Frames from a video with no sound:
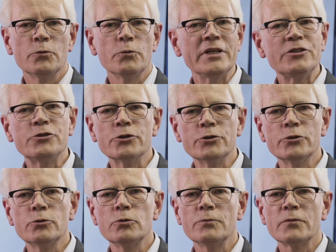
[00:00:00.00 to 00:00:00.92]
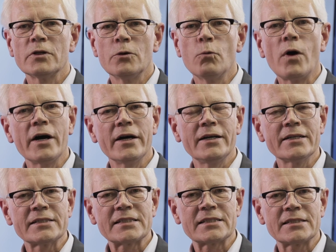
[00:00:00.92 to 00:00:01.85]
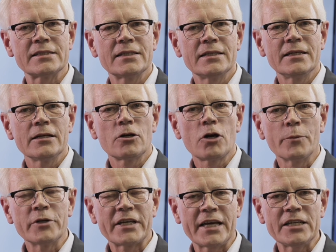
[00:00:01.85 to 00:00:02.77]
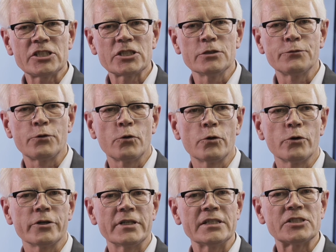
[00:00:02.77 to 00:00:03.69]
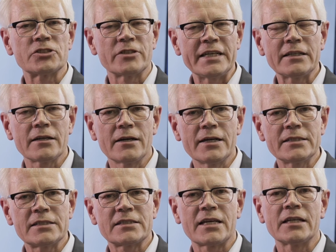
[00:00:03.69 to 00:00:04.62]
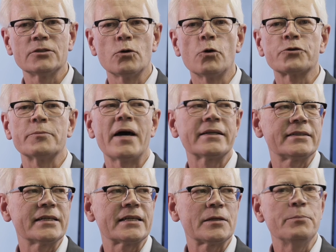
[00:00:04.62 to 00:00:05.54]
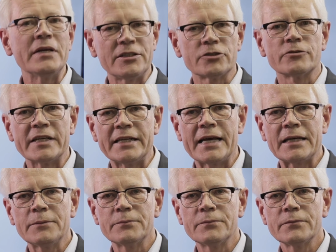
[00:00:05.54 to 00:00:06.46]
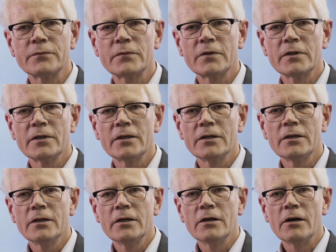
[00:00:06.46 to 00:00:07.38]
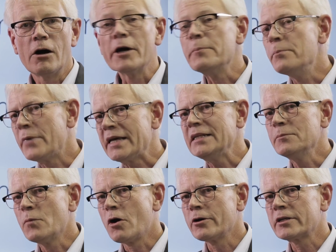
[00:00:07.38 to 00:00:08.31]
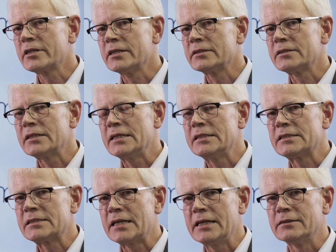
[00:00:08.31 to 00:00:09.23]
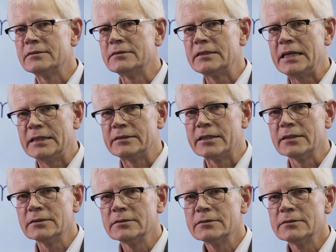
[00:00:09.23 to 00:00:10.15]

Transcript: We do wireless communication for streetlights and automatic meter reading. Our main market is in India,